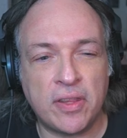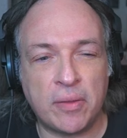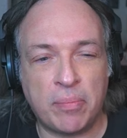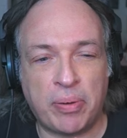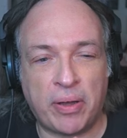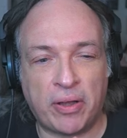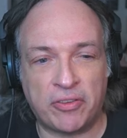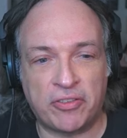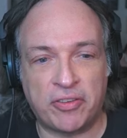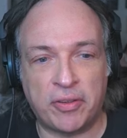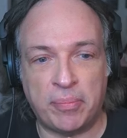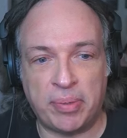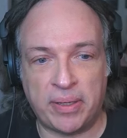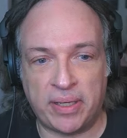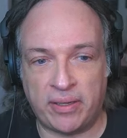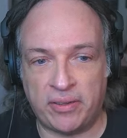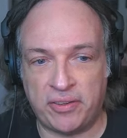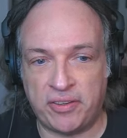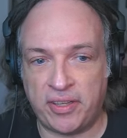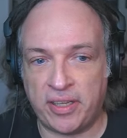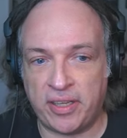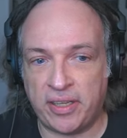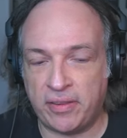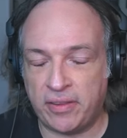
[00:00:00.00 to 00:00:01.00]

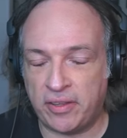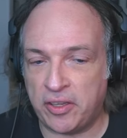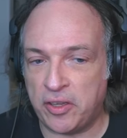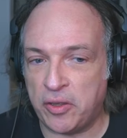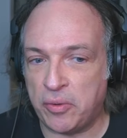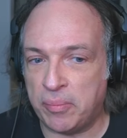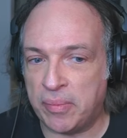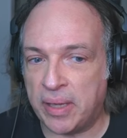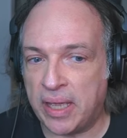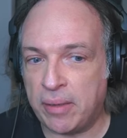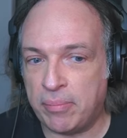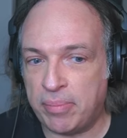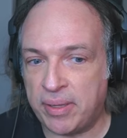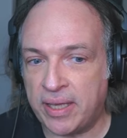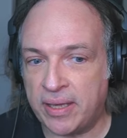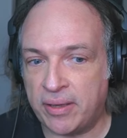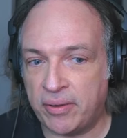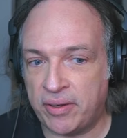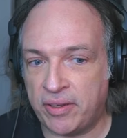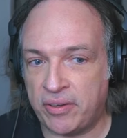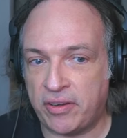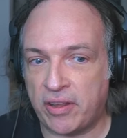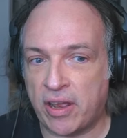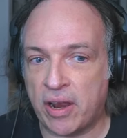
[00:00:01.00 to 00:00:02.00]
possibility that you may be able
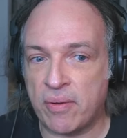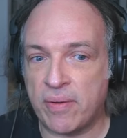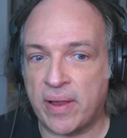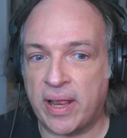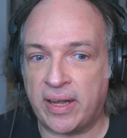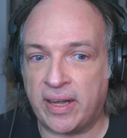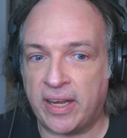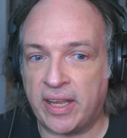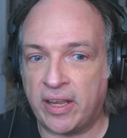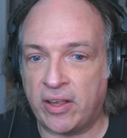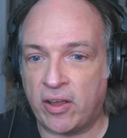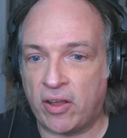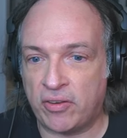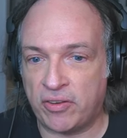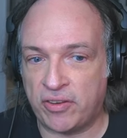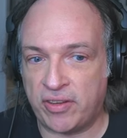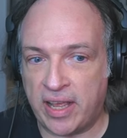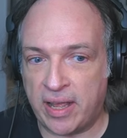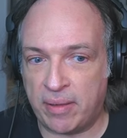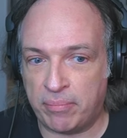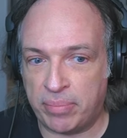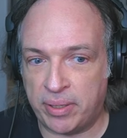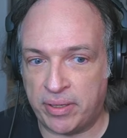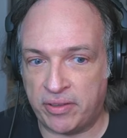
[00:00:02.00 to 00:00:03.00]
to directly
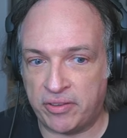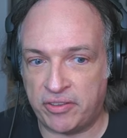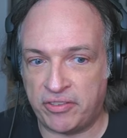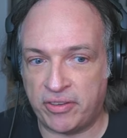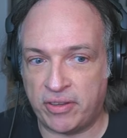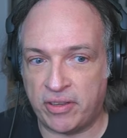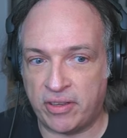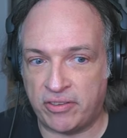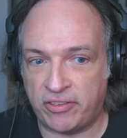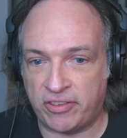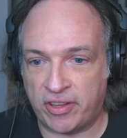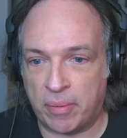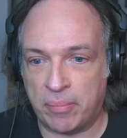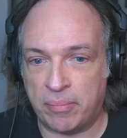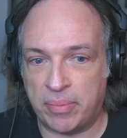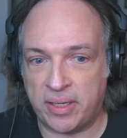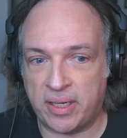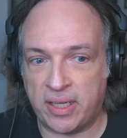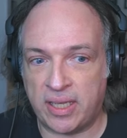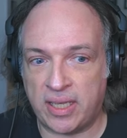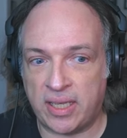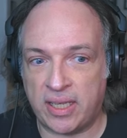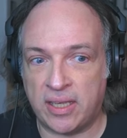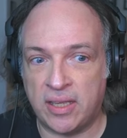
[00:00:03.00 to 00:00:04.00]
contact person,
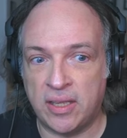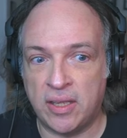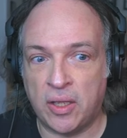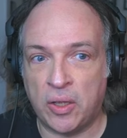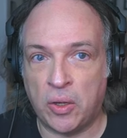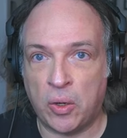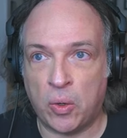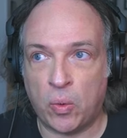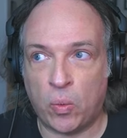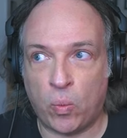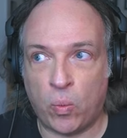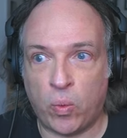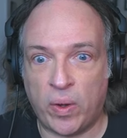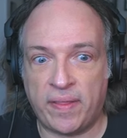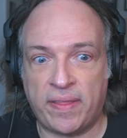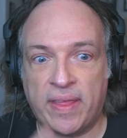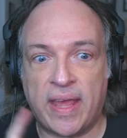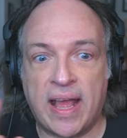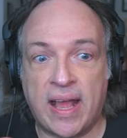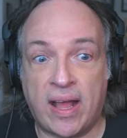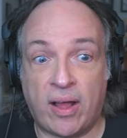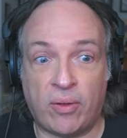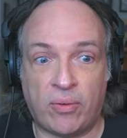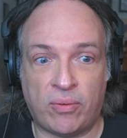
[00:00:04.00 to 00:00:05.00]
somebody
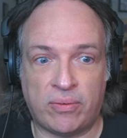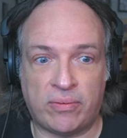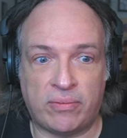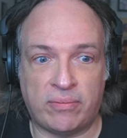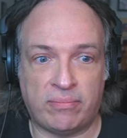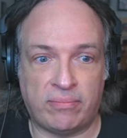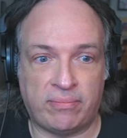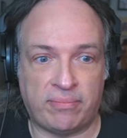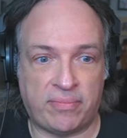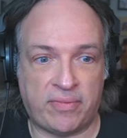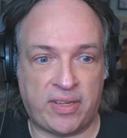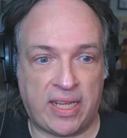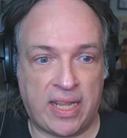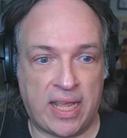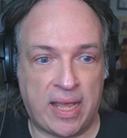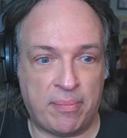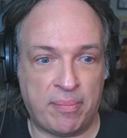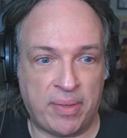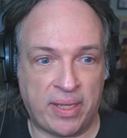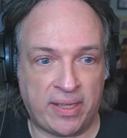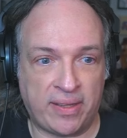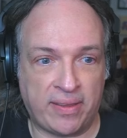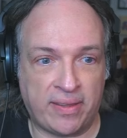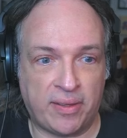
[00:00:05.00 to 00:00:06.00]
without
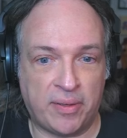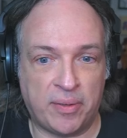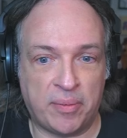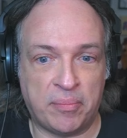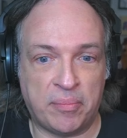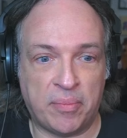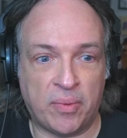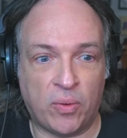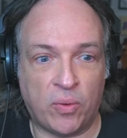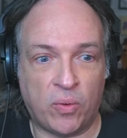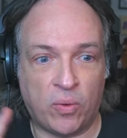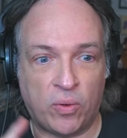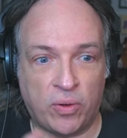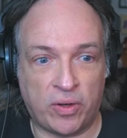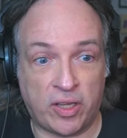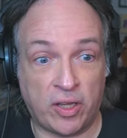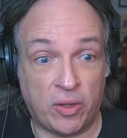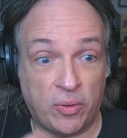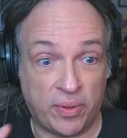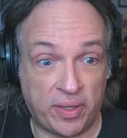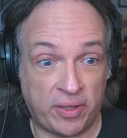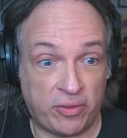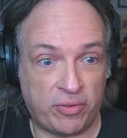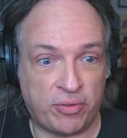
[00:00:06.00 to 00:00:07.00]
DMing them or
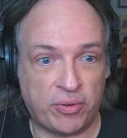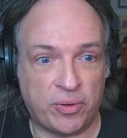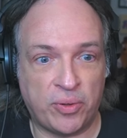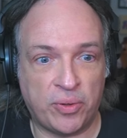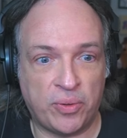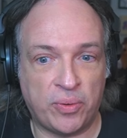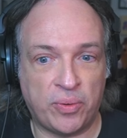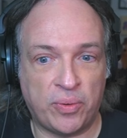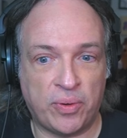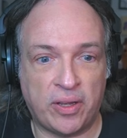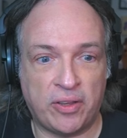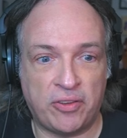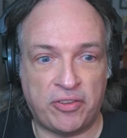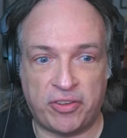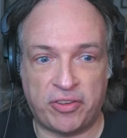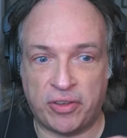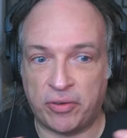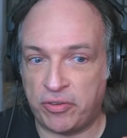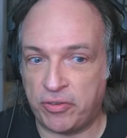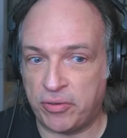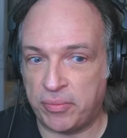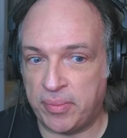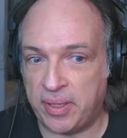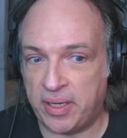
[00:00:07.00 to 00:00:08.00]
going through a
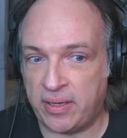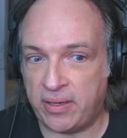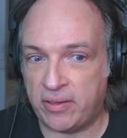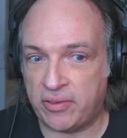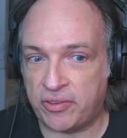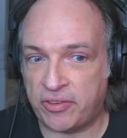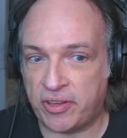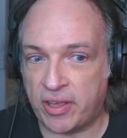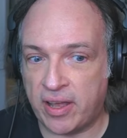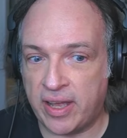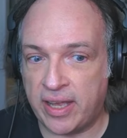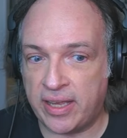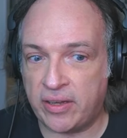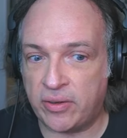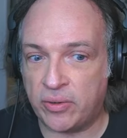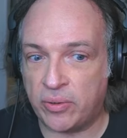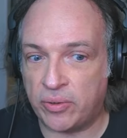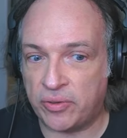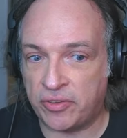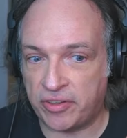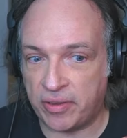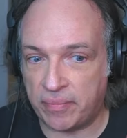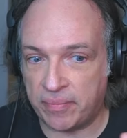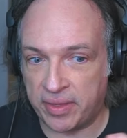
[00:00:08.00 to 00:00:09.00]
social media site or
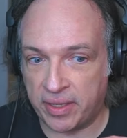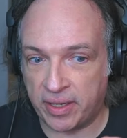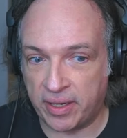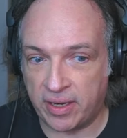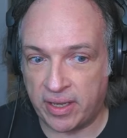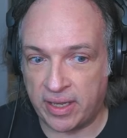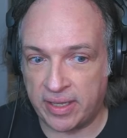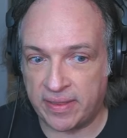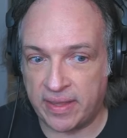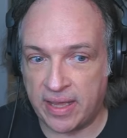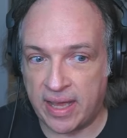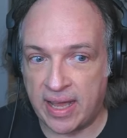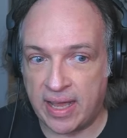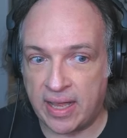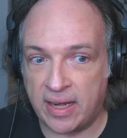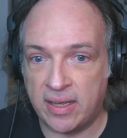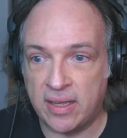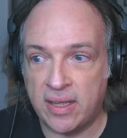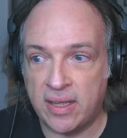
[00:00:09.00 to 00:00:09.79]
something like that.